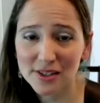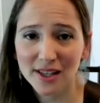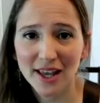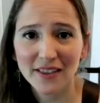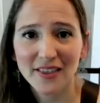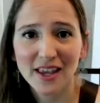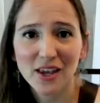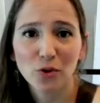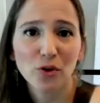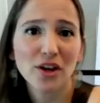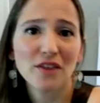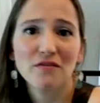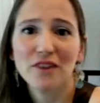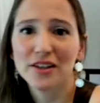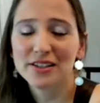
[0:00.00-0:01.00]
like they
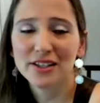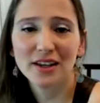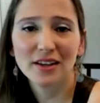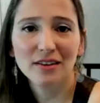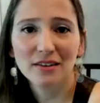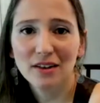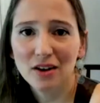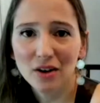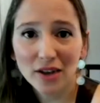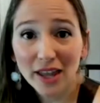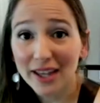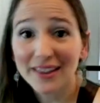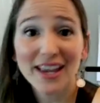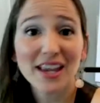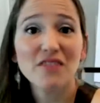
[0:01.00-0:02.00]

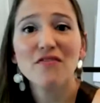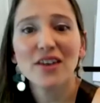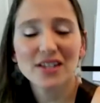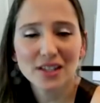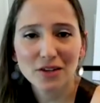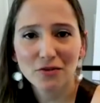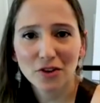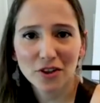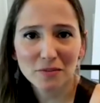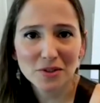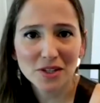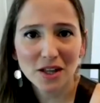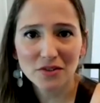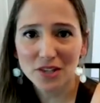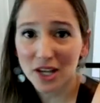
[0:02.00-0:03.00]
invested for
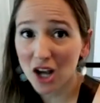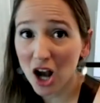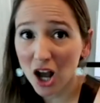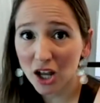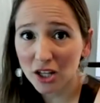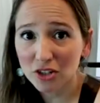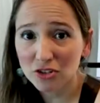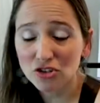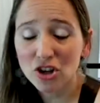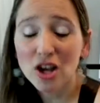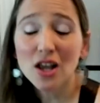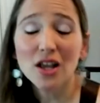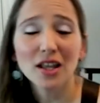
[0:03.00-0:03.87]
themselves in college,